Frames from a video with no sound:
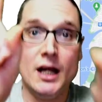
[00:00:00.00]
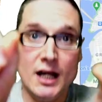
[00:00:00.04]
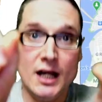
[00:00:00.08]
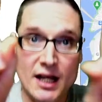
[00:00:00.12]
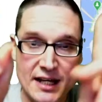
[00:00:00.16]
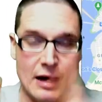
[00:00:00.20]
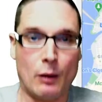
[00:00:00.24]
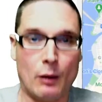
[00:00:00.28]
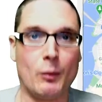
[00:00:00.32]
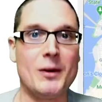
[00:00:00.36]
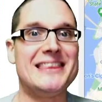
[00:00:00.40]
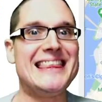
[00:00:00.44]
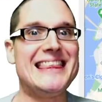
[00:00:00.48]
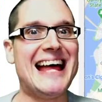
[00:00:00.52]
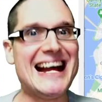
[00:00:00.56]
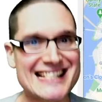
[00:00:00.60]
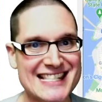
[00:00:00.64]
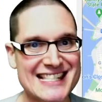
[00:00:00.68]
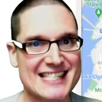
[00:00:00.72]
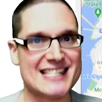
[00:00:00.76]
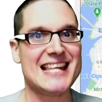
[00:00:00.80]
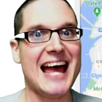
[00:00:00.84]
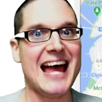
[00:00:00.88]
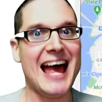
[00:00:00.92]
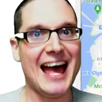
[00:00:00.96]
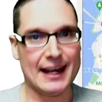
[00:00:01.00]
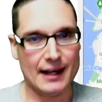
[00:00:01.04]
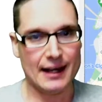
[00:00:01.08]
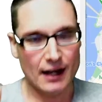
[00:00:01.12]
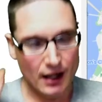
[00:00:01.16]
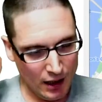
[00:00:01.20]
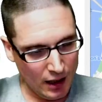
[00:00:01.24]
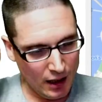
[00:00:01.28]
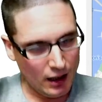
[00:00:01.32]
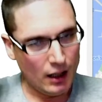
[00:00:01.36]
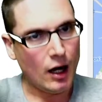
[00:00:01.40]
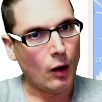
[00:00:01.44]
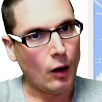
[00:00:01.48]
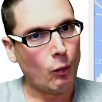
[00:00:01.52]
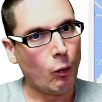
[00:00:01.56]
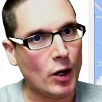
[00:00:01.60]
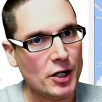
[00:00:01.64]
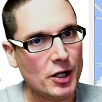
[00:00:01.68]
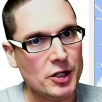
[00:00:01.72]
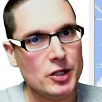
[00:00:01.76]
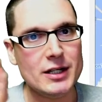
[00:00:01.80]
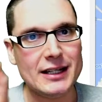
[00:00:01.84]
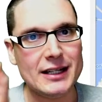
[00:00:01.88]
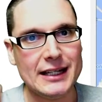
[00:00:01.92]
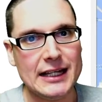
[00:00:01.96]
Now, with that said, I want
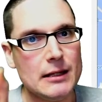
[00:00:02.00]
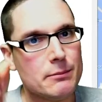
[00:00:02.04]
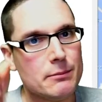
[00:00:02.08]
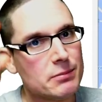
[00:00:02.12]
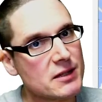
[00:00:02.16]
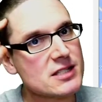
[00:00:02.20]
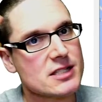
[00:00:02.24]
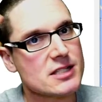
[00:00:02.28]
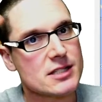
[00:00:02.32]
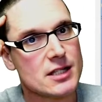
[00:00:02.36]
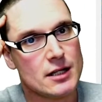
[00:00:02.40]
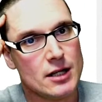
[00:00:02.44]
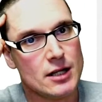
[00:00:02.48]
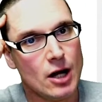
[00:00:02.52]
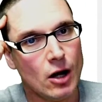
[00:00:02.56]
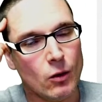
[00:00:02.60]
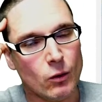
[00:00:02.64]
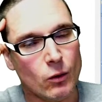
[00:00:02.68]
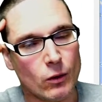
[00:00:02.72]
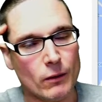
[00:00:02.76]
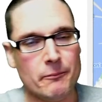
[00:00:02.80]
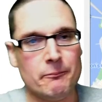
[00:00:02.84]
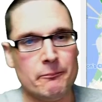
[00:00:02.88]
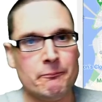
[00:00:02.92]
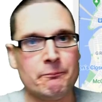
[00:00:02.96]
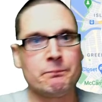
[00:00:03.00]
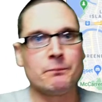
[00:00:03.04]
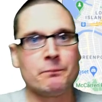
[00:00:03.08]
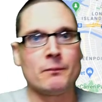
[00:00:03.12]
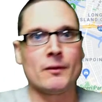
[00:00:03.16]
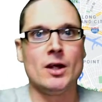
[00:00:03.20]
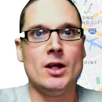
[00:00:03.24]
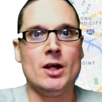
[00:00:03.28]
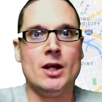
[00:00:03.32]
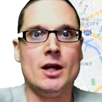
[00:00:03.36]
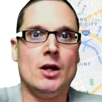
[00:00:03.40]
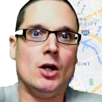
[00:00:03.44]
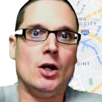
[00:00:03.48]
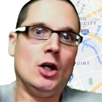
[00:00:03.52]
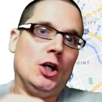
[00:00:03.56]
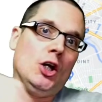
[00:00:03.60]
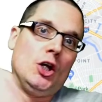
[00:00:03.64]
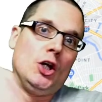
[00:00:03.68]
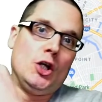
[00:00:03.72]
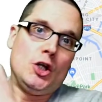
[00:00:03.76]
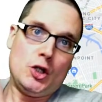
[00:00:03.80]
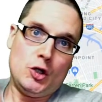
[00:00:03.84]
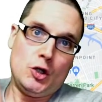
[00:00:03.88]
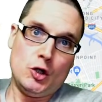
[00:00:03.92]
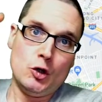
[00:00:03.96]
you to keep this in note.
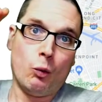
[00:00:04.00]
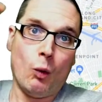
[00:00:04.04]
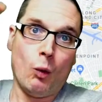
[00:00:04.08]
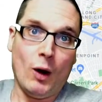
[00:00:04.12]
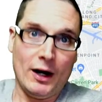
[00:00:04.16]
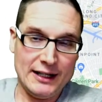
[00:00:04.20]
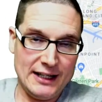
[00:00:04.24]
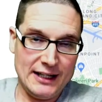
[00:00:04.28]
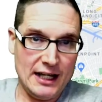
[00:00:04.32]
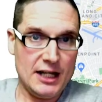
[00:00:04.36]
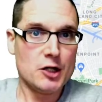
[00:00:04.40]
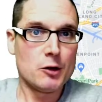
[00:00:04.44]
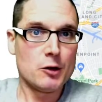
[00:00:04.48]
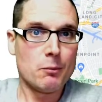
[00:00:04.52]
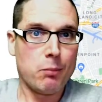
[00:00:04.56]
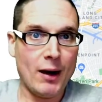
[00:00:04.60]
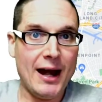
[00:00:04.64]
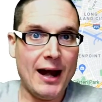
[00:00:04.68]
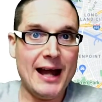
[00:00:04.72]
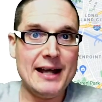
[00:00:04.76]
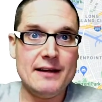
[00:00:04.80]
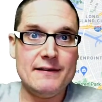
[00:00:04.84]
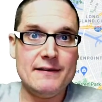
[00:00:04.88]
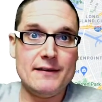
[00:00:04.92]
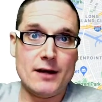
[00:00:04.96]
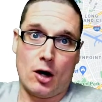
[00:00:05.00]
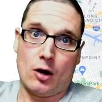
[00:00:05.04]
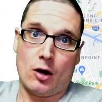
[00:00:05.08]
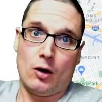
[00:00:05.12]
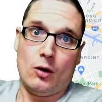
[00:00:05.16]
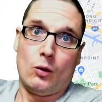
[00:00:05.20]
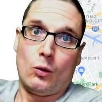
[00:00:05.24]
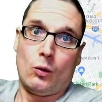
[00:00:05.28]
You want to get your brand in there.